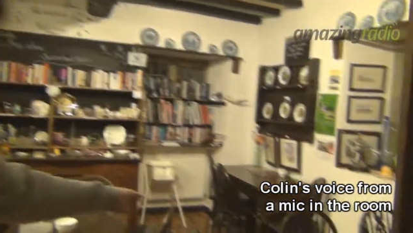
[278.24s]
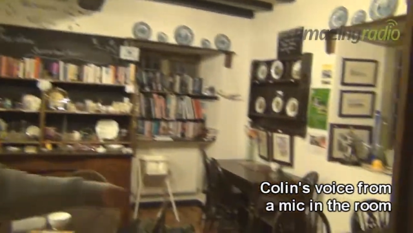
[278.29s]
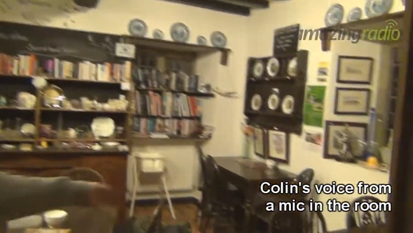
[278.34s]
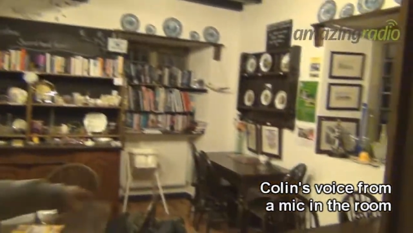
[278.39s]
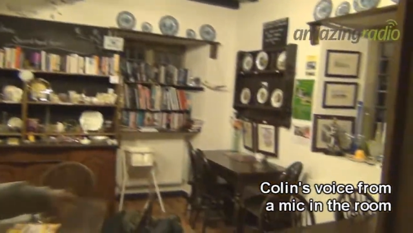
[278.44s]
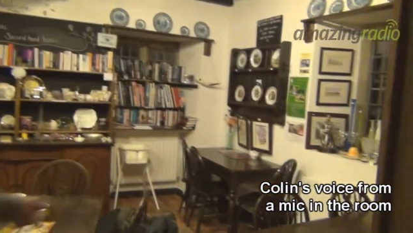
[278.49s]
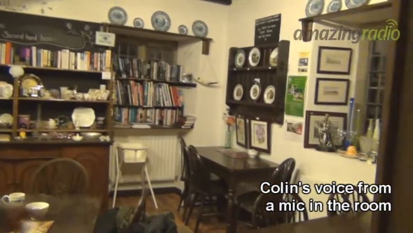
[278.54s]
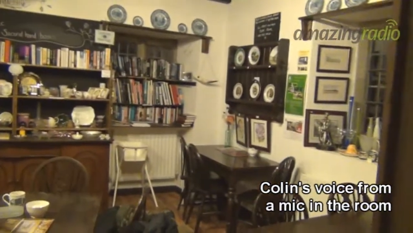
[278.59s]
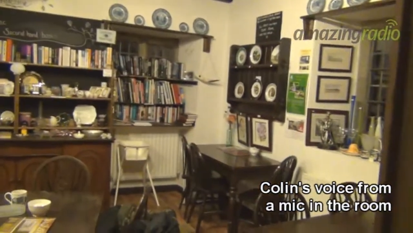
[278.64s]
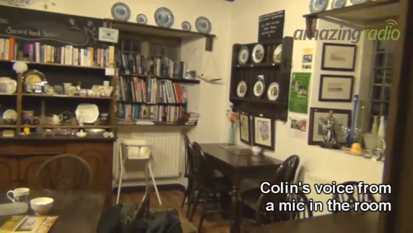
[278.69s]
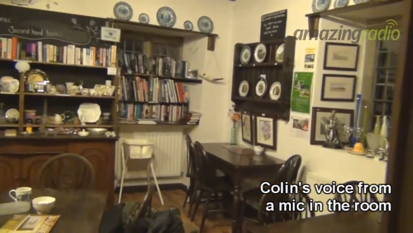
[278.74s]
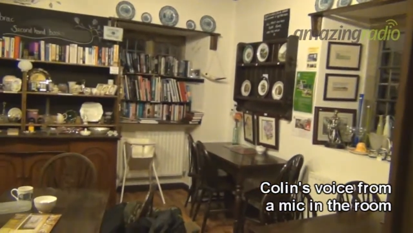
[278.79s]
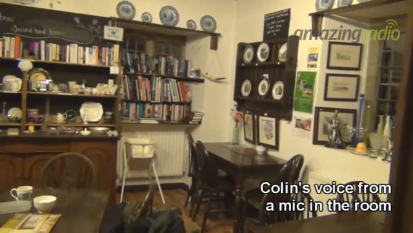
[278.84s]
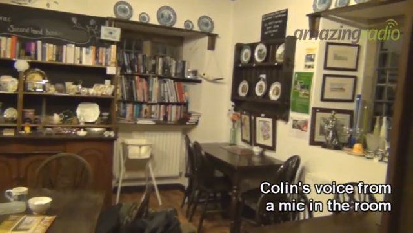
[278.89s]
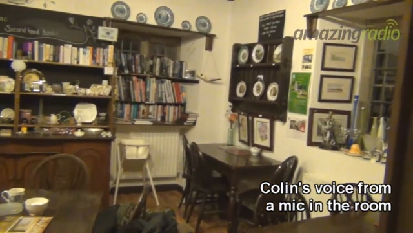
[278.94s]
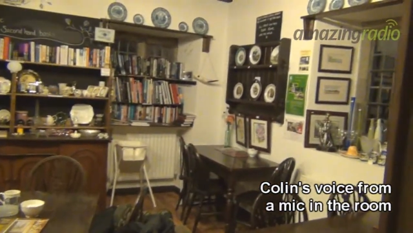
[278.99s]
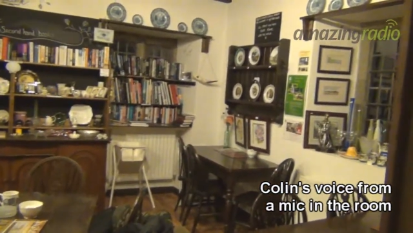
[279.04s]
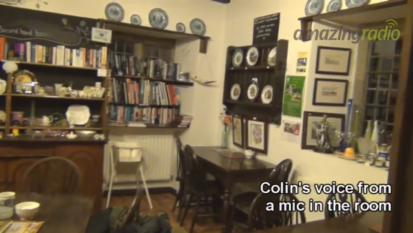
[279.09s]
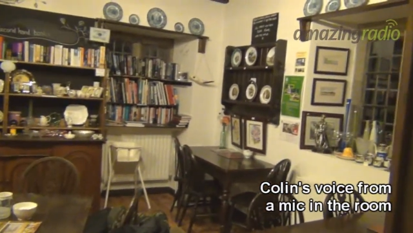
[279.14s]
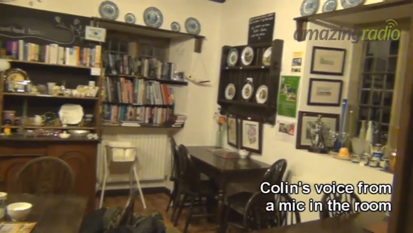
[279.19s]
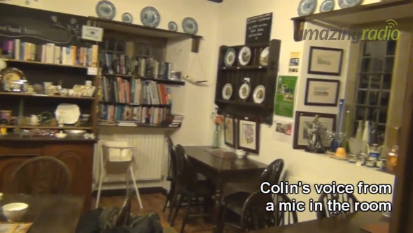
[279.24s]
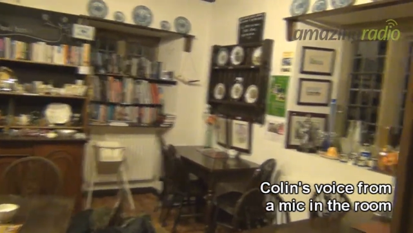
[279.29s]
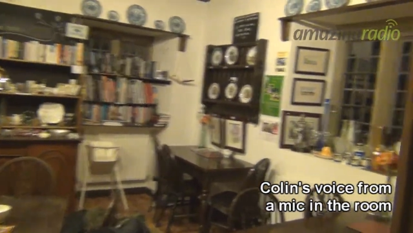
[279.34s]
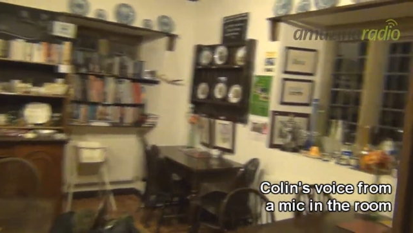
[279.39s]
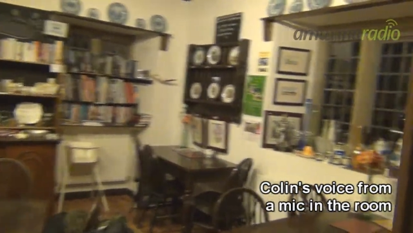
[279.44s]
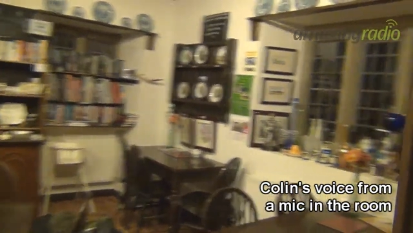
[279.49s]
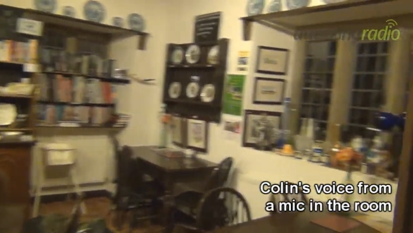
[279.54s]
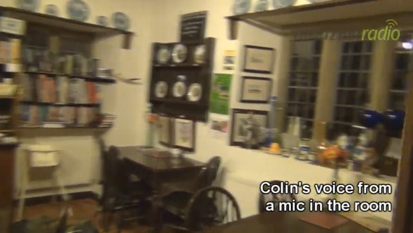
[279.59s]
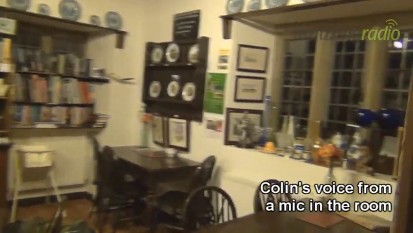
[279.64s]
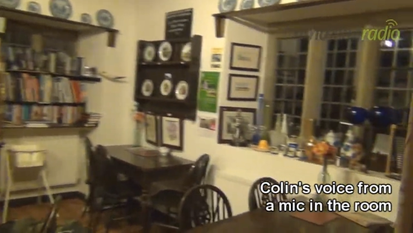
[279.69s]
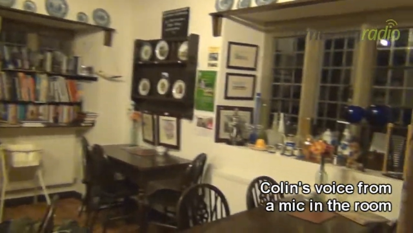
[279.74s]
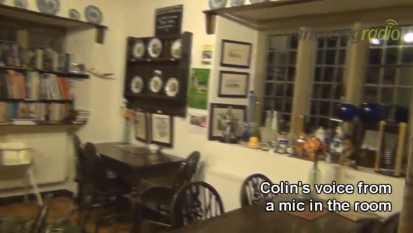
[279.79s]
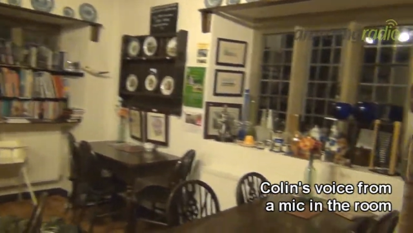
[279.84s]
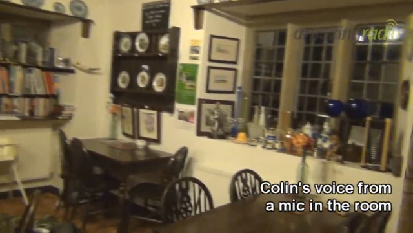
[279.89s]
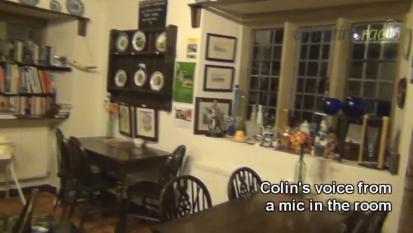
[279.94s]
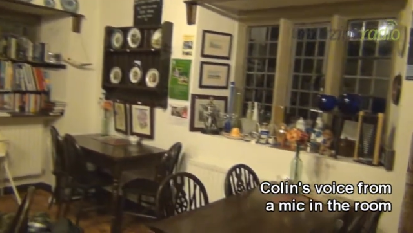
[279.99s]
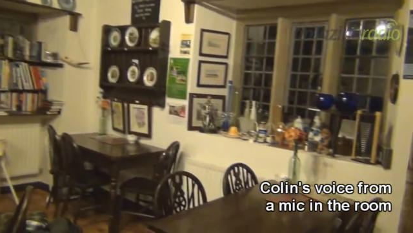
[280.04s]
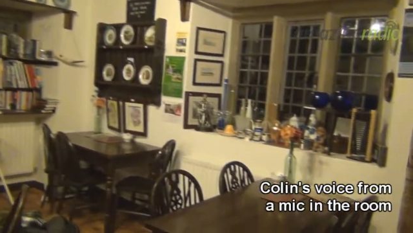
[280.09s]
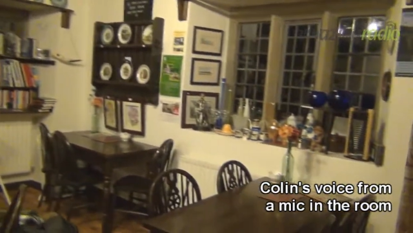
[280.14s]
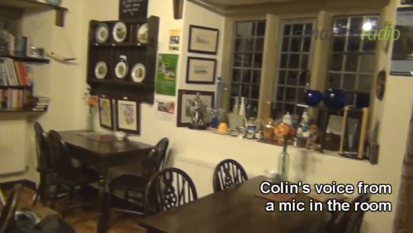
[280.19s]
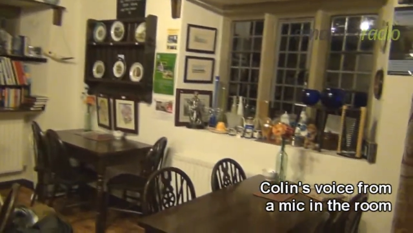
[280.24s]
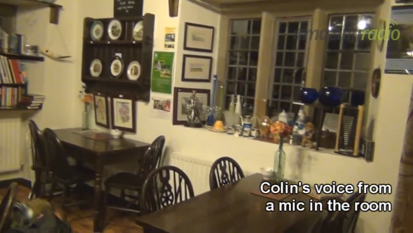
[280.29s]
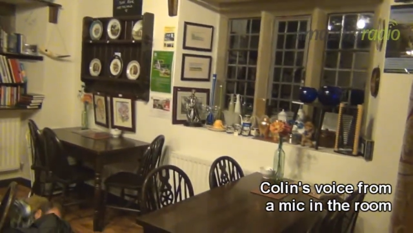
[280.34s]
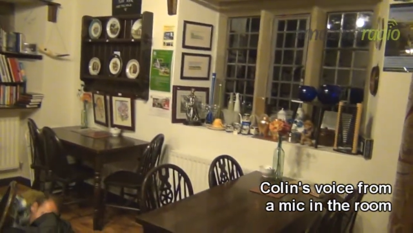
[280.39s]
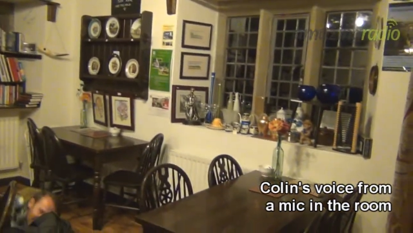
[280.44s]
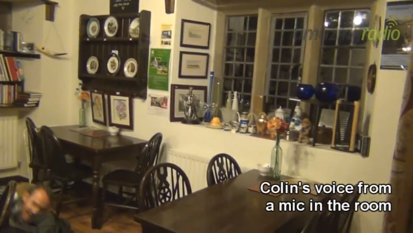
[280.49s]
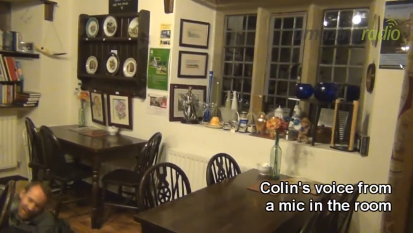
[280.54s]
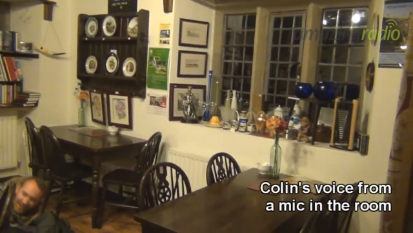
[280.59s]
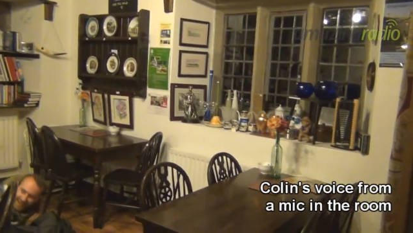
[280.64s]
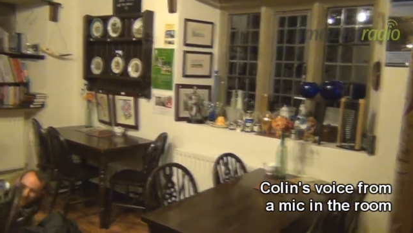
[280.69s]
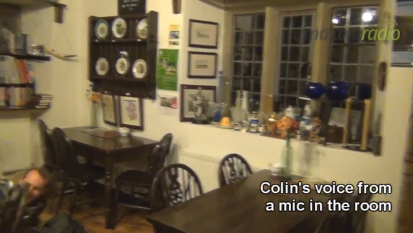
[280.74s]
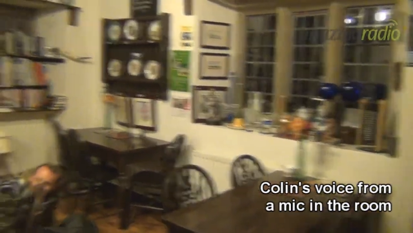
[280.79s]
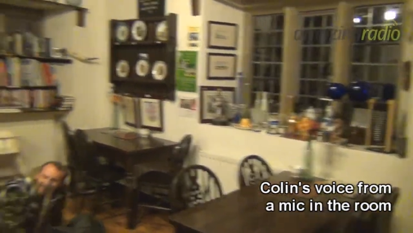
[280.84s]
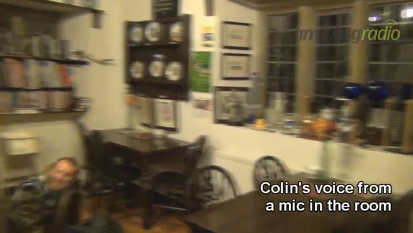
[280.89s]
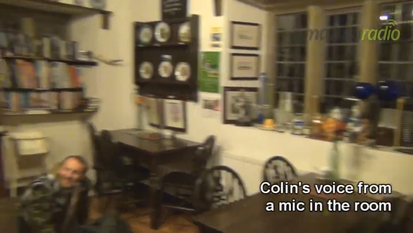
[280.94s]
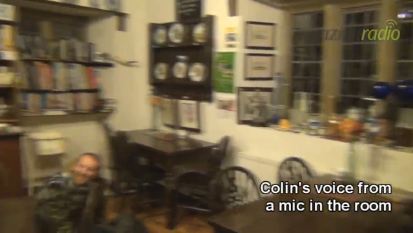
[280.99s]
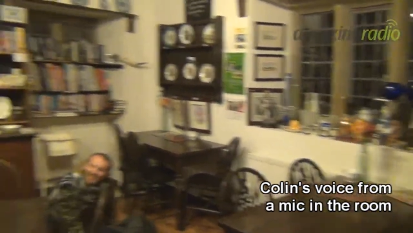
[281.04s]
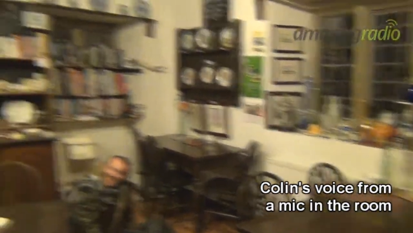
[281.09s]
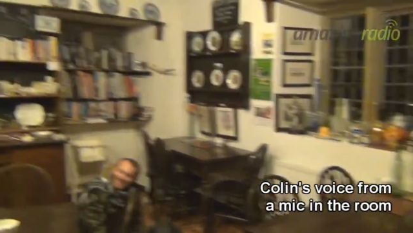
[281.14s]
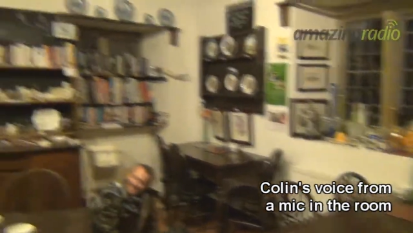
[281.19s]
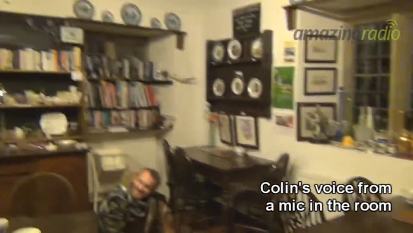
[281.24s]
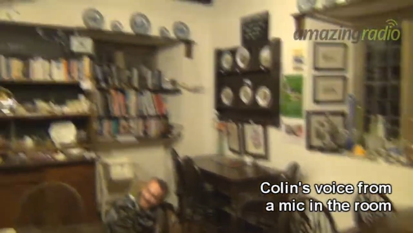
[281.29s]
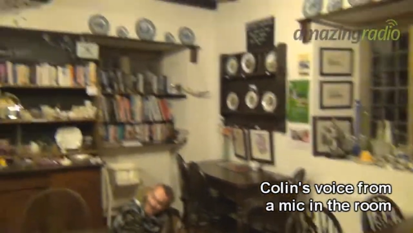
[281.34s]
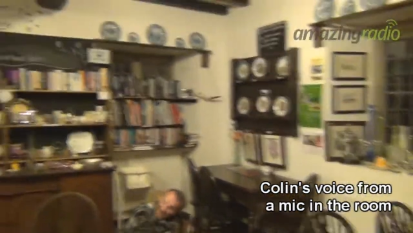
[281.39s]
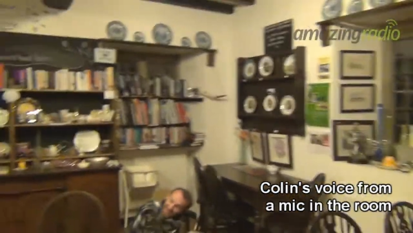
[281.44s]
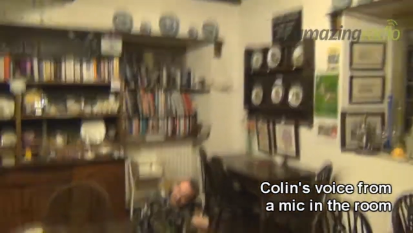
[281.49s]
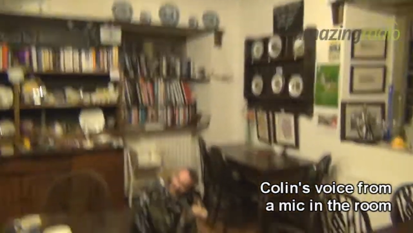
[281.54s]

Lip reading: Nobody's mouth can be seen.